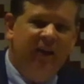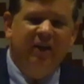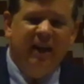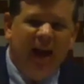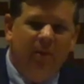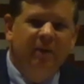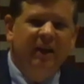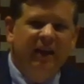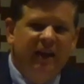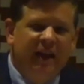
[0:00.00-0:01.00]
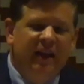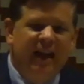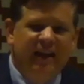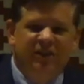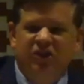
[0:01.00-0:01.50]
every time he
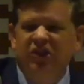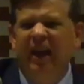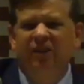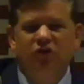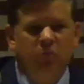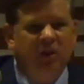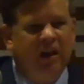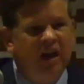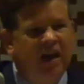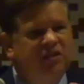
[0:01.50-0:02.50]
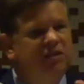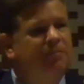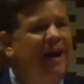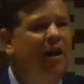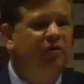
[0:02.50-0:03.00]
has a chance, it's almost like God
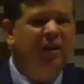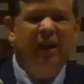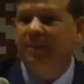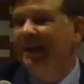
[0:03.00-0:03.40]
smiles on him